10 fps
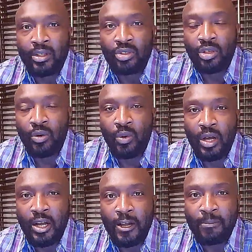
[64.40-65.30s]
So
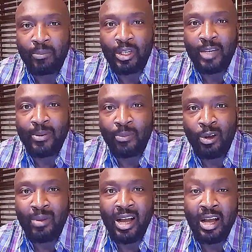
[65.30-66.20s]
a little bit
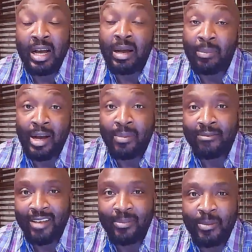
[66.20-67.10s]
more about my
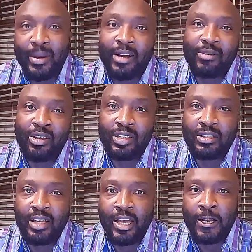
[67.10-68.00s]
family background is
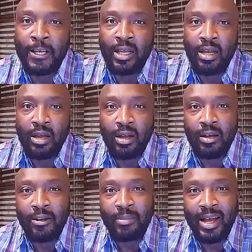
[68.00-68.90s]
that
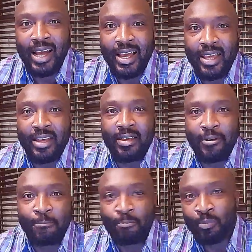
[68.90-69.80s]
I
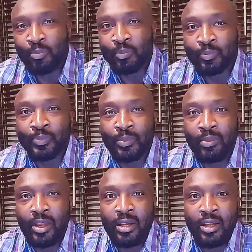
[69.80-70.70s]
am
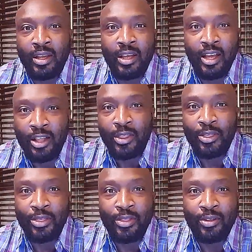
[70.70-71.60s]
the
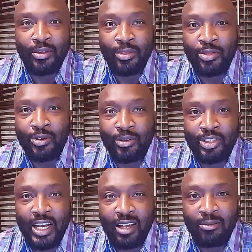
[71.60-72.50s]
third
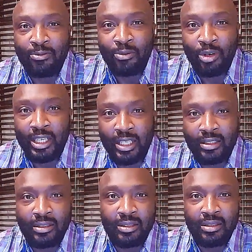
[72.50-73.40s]
child of four
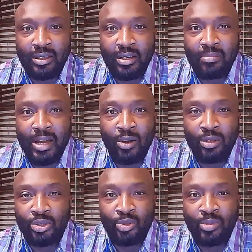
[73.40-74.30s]
kids. My
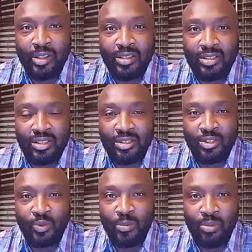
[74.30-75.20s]
older two brothers and
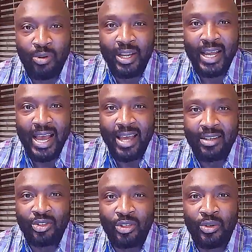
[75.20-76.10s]
sisters were born in
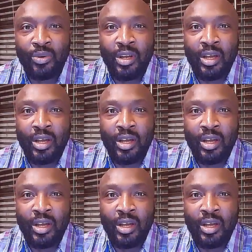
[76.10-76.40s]
Guyana, so